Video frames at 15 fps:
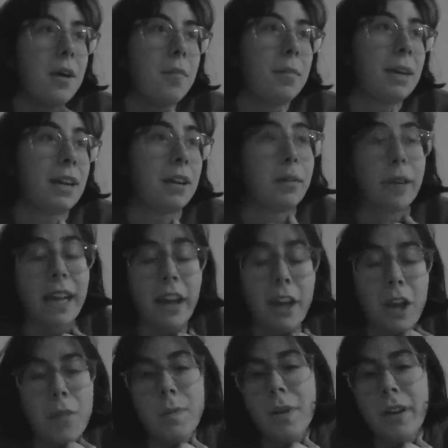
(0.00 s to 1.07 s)
But anyway, I
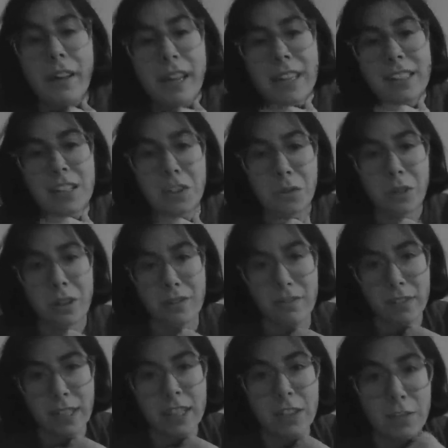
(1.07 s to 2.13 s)
hope you guys enjoyed
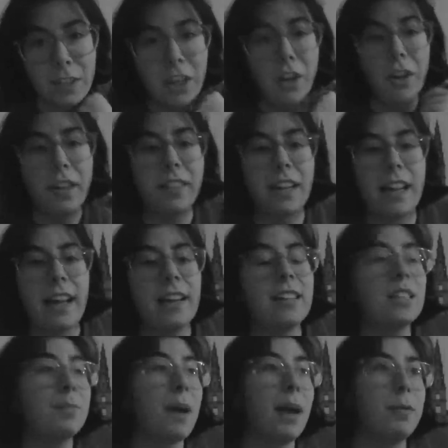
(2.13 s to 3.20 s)
this video
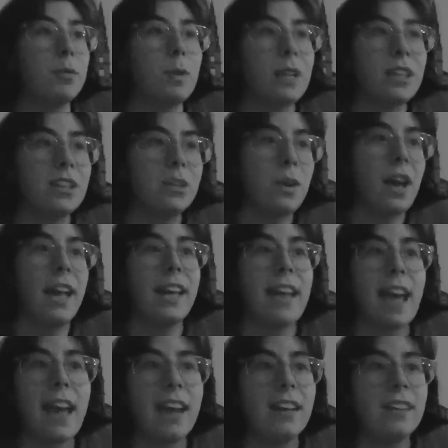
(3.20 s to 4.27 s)
nonetheless. Perhaps we can do it
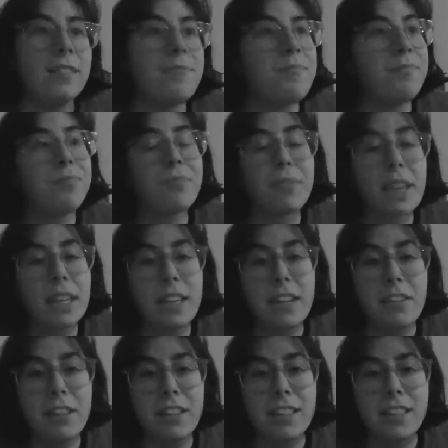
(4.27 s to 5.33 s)
again
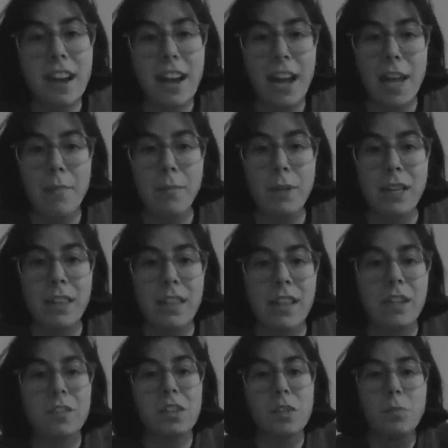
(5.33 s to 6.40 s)
nearer the time. We can think
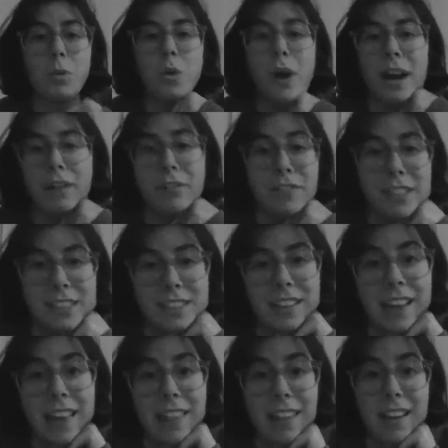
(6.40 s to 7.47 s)
of some more outfits
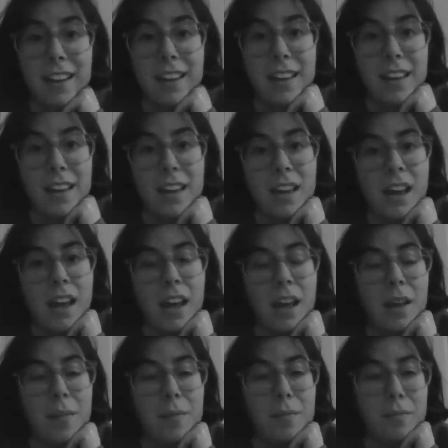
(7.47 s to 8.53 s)
together.
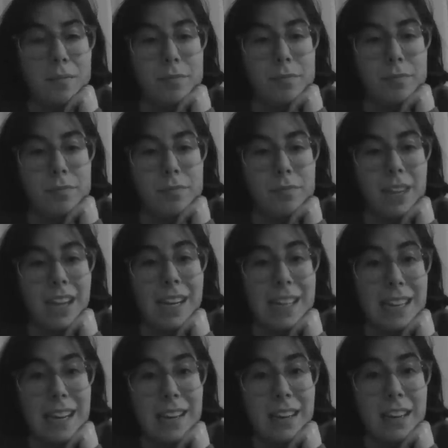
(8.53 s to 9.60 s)
And
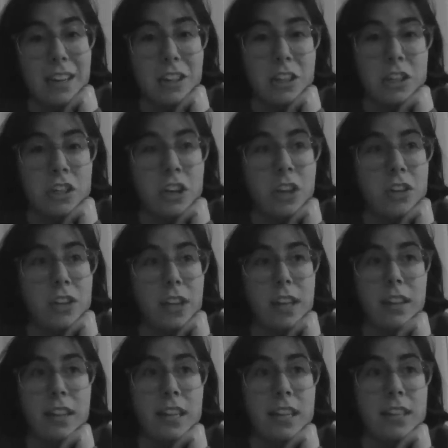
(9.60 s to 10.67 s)
again, it kind of just shows like
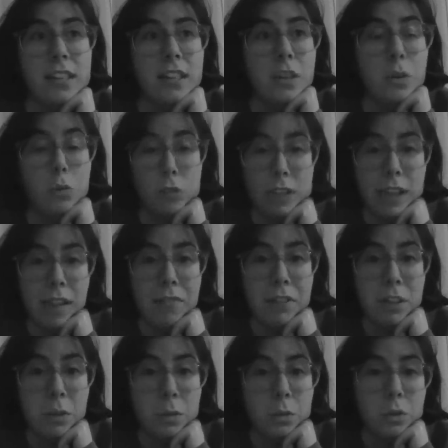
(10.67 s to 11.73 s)
things that you already have in
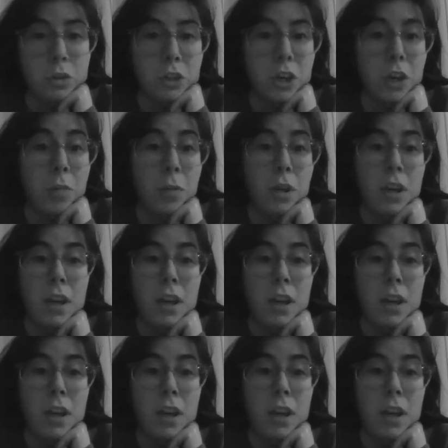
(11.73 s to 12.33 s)
your wardrobe.